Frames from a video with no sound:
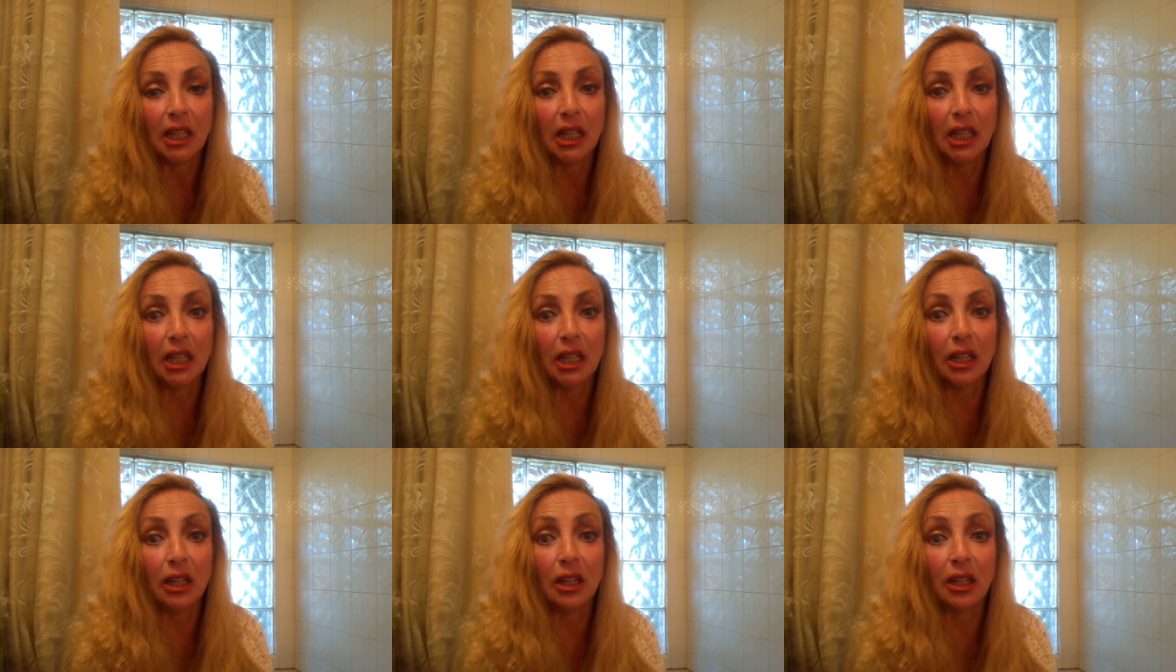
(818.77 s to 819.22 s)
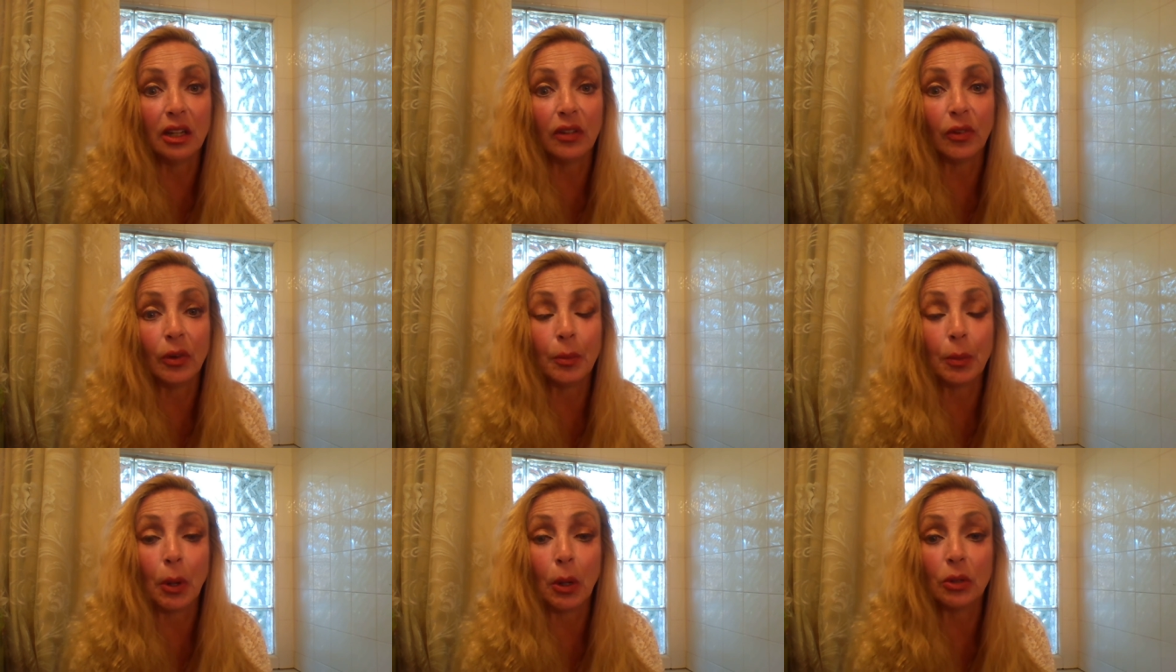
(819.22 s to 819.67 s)
in
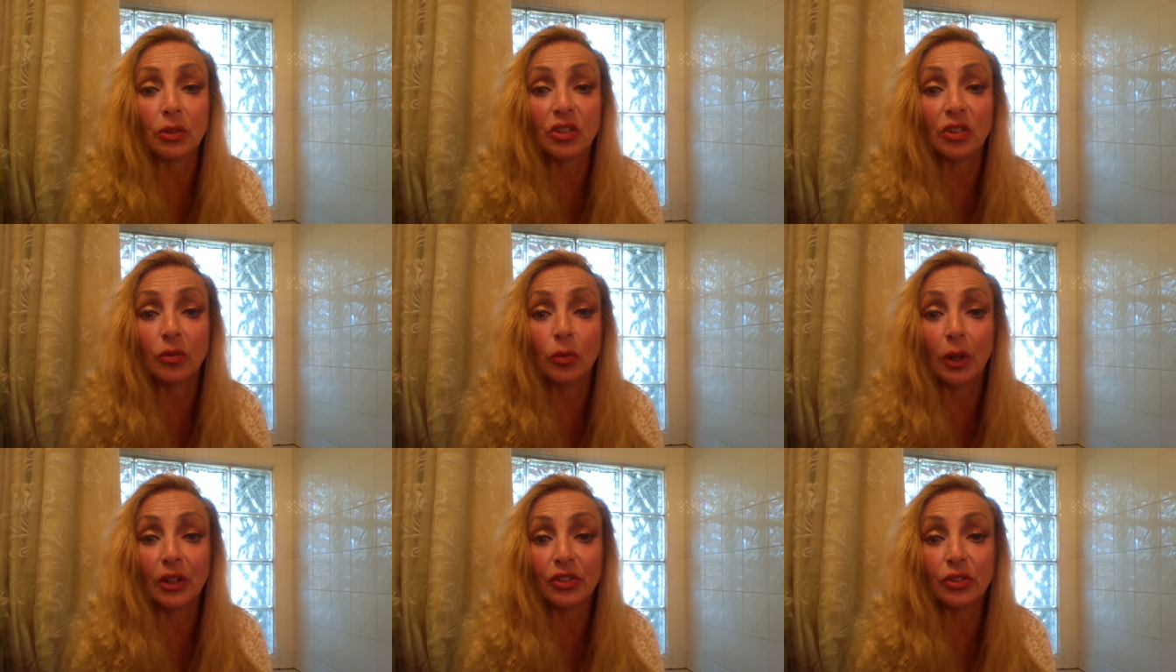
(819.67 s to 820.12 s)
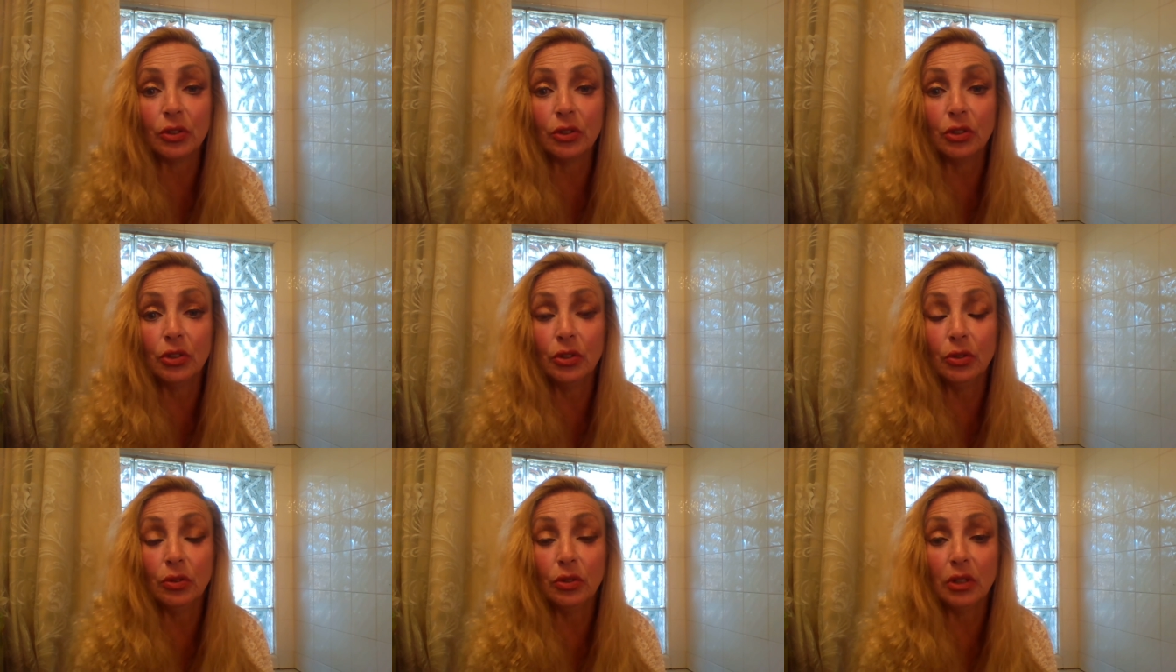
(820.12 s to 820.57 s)
different parts of
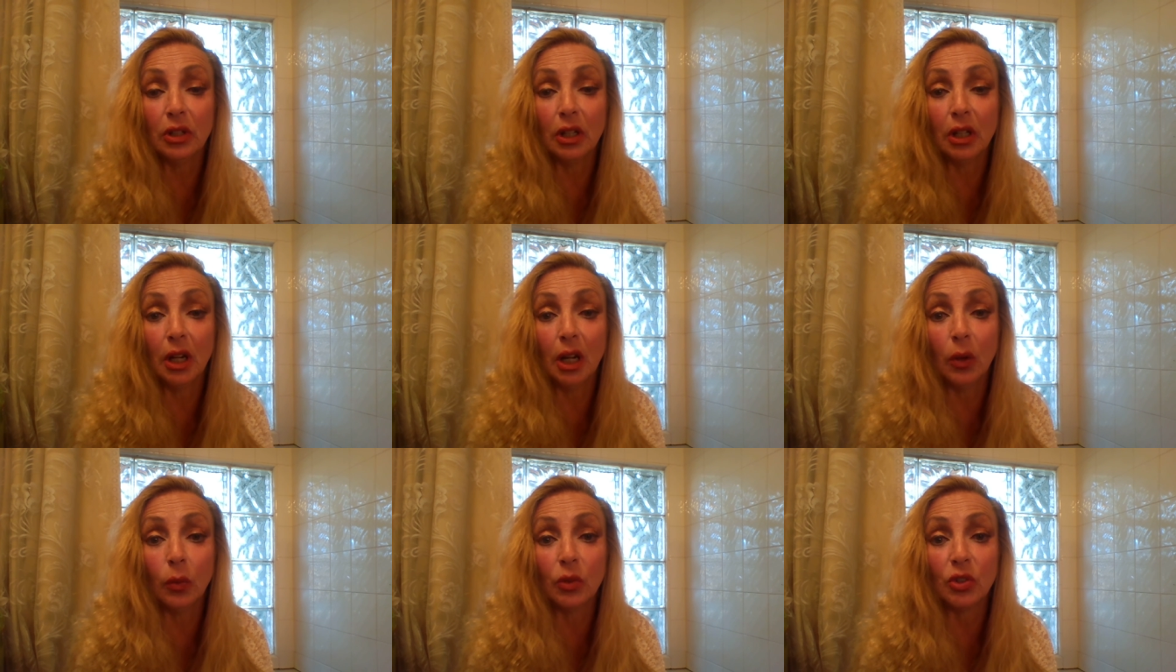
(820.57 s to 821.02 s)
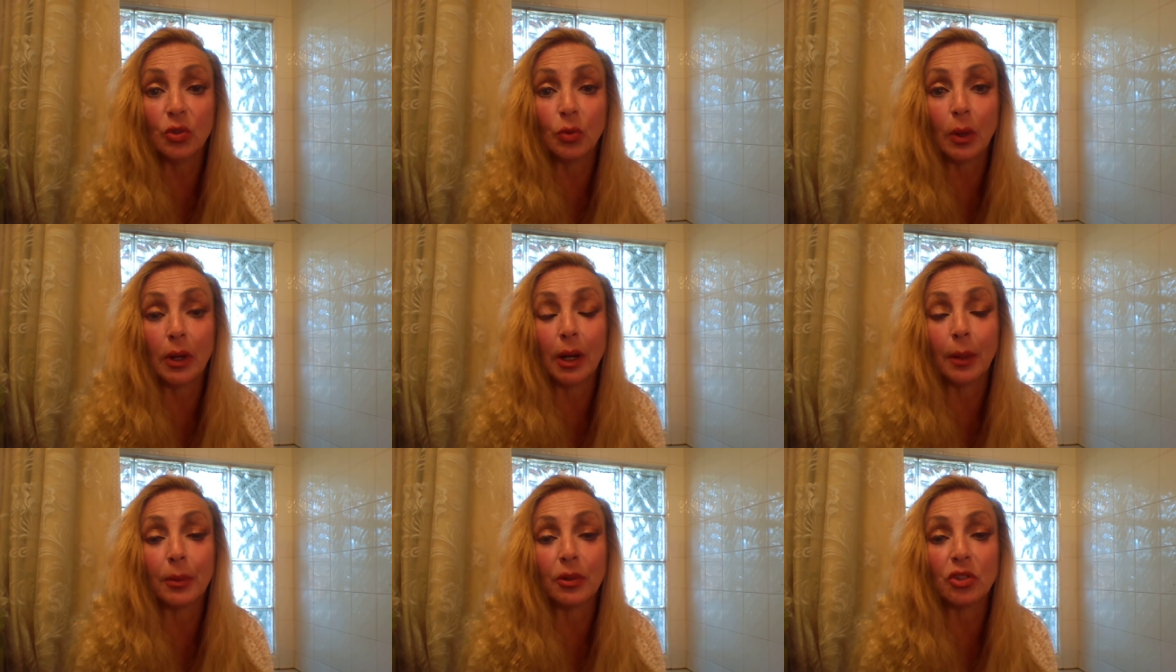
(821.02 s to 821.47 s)
Western Union, which
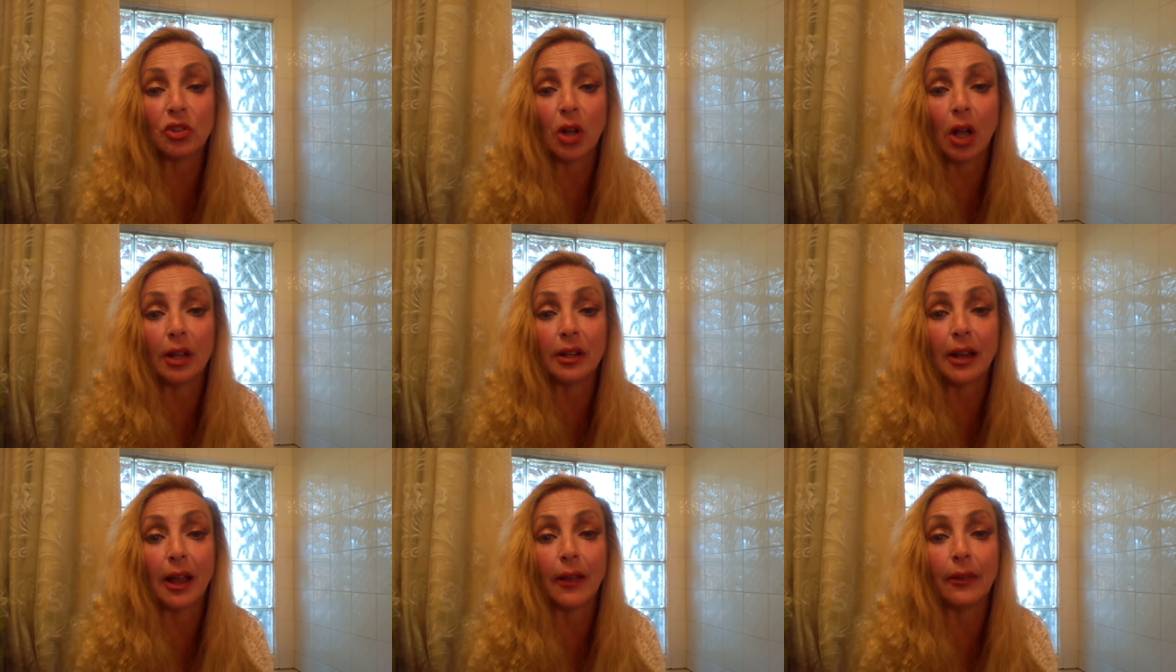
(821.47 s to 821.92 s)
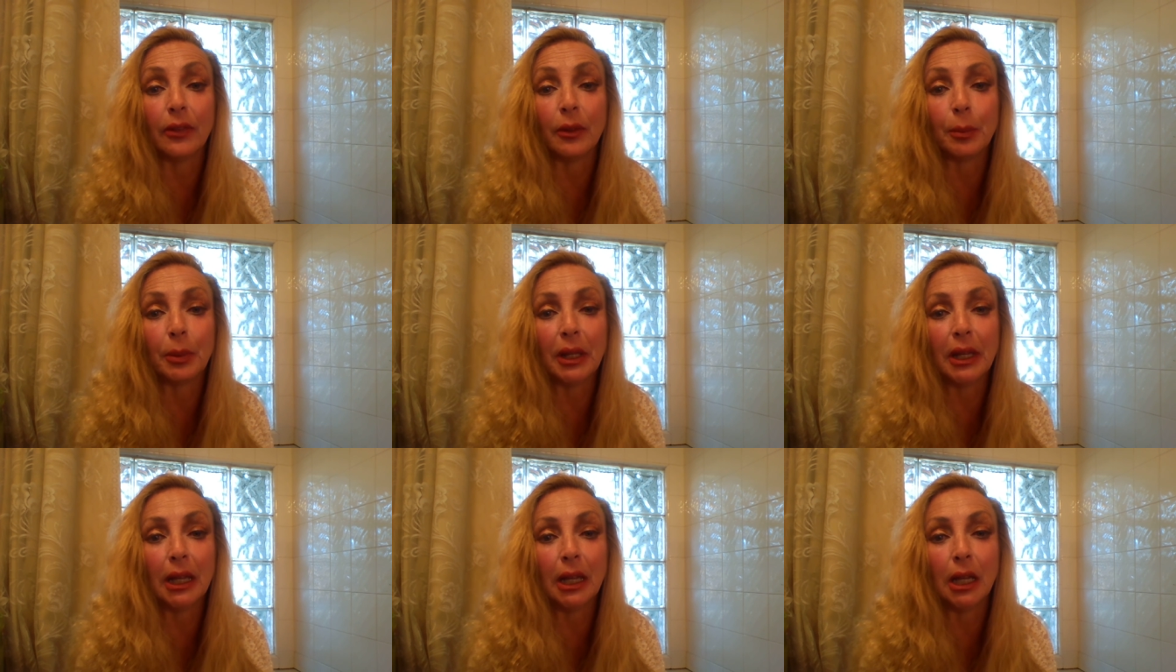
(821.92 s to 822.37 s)
went up and shot down
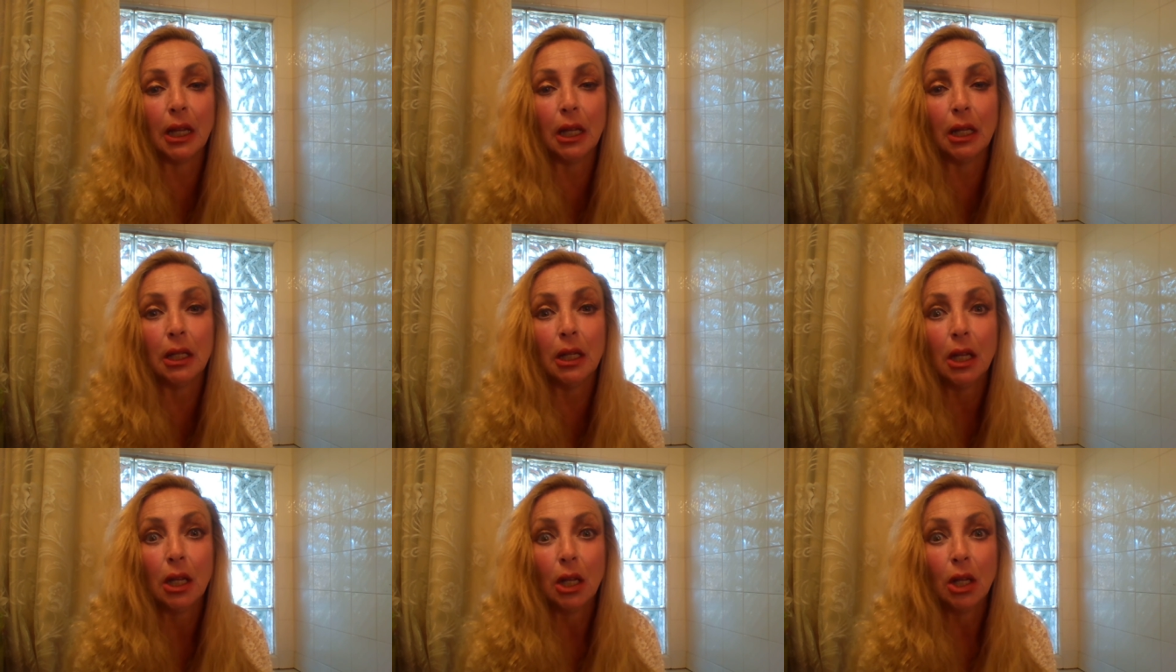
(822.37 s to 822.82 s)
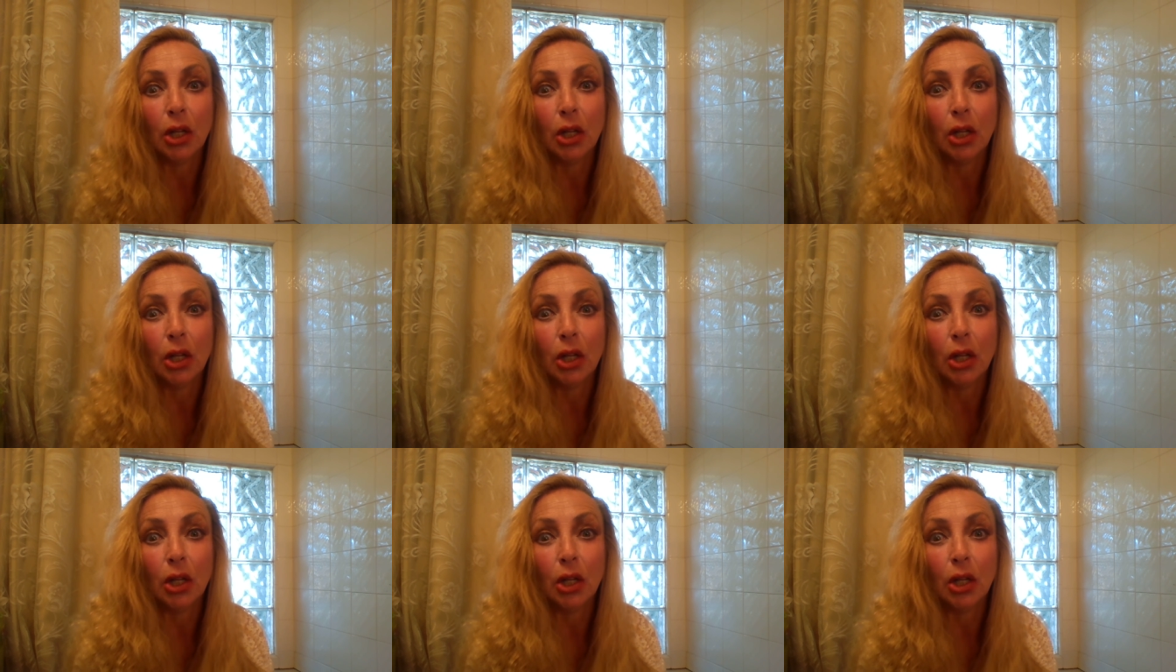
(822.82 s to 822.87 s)
the plane.